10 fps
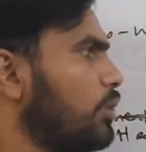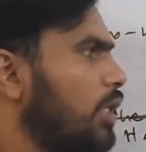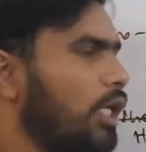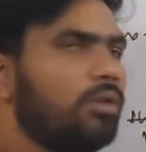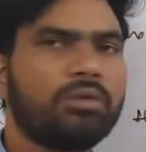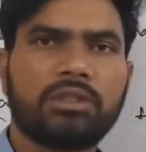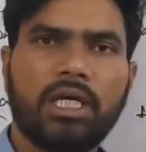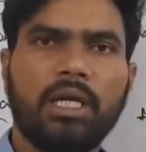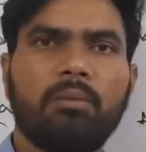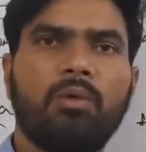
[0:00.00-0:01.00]
you try to
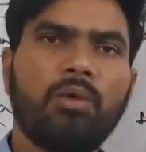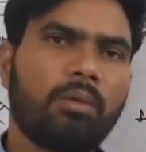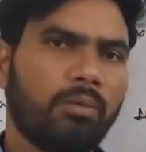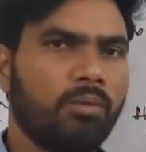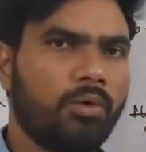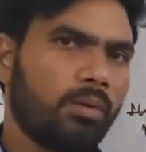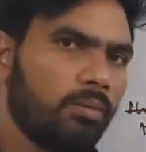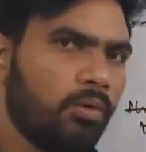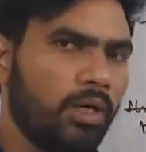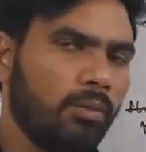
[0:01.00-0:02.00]
study more and
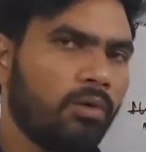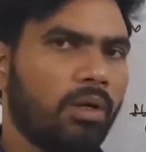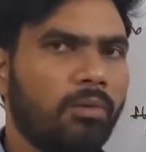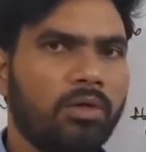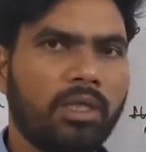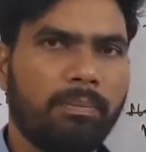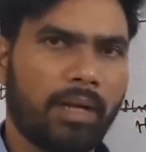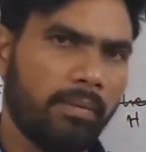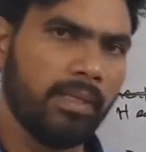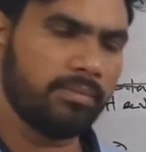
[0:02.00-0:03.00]
more about the
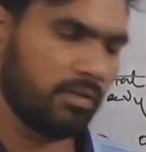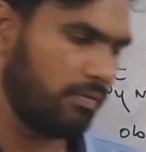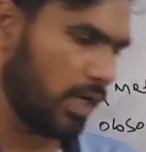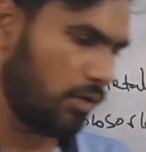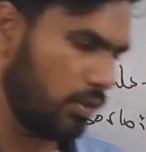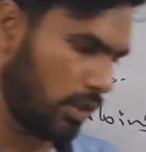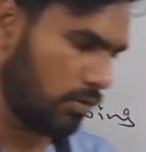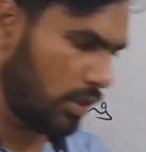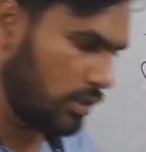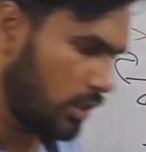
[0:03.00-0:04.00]
problems of
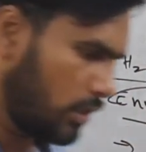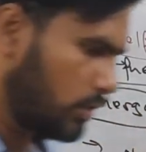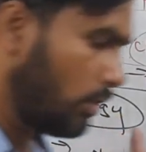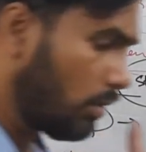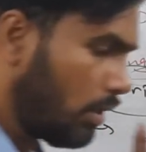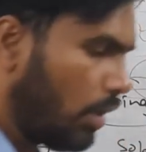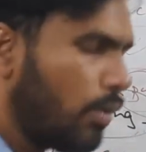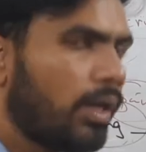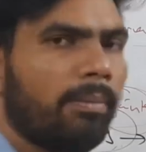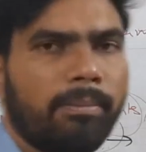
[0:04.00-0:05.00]
nanotechnology also.
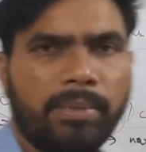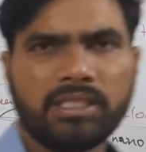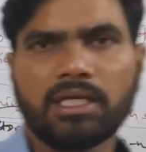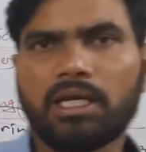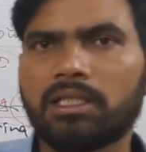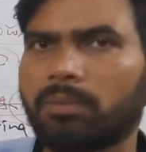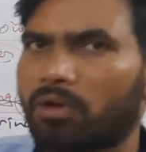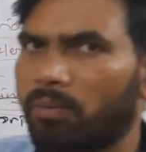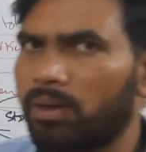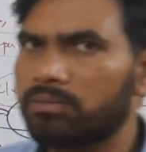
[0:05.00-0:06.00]
Okay, basically the
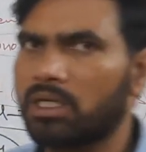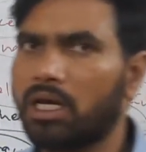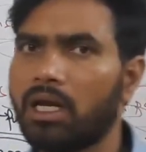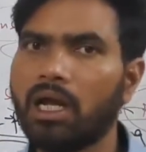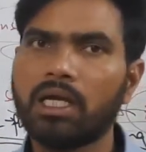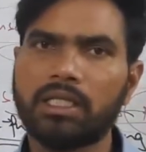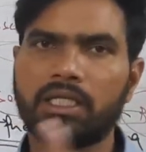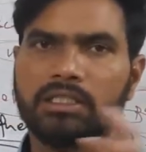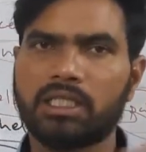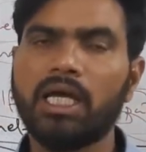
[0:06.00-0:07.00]
problems are
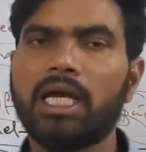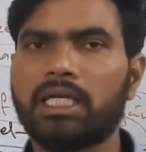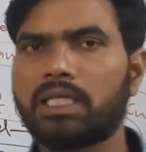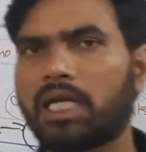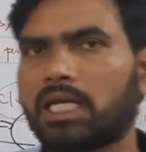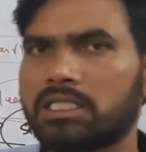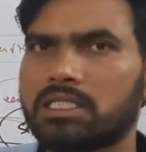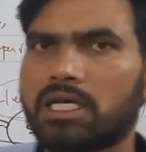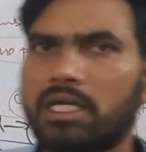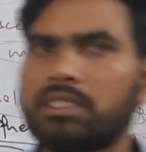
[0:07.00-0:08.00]
these: ethical
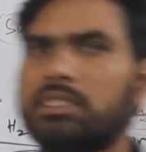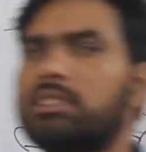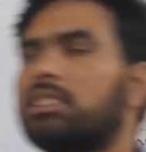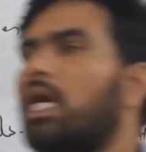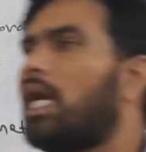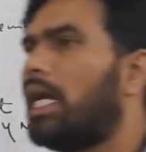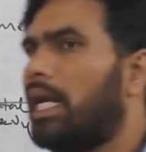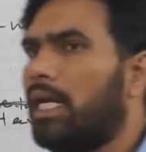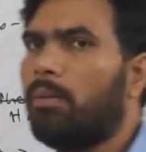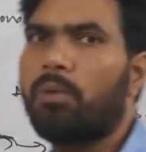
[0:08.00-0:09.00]
considerations,
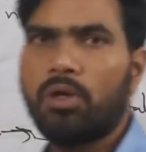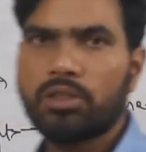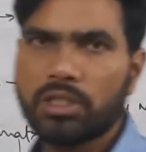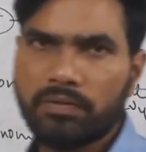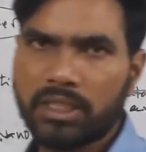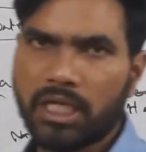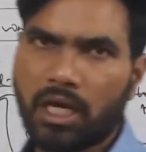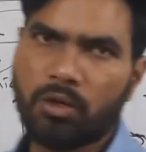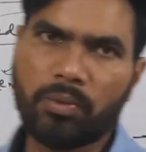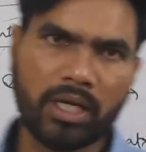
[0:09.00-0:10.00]
and pollution with the
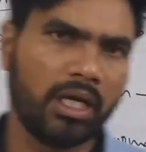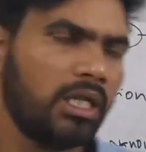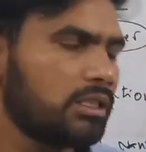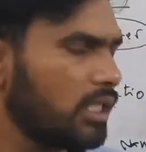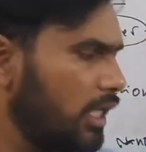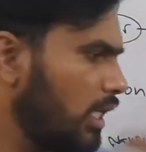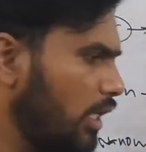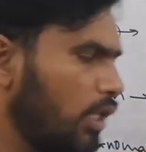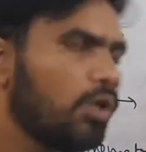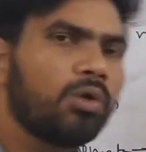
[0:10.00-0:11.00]
nanoparticles
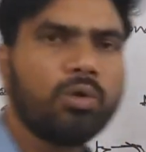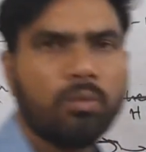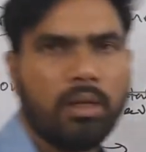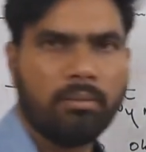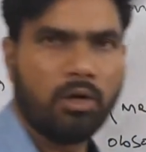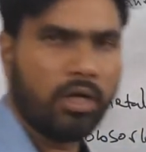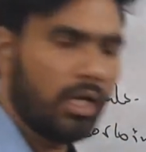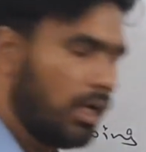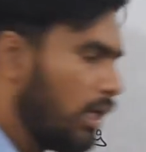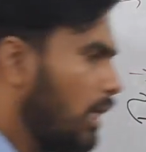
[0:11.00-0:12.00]
entering into human
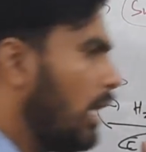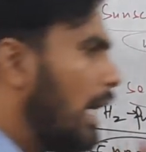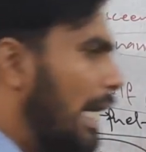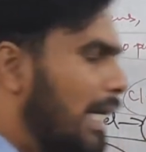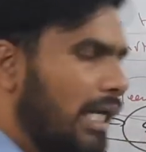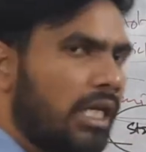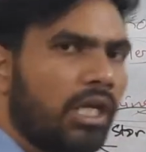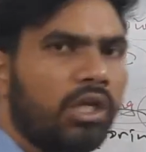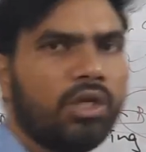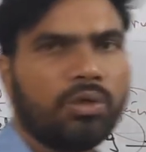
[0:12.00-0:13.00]
body, and
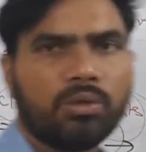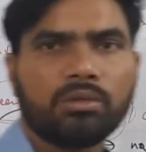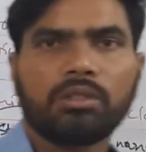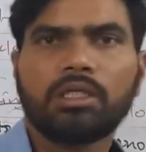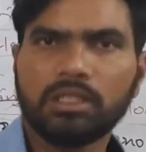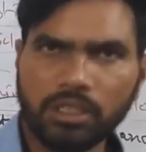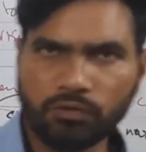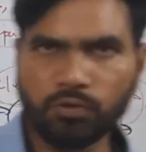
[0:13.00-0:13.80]
entering into the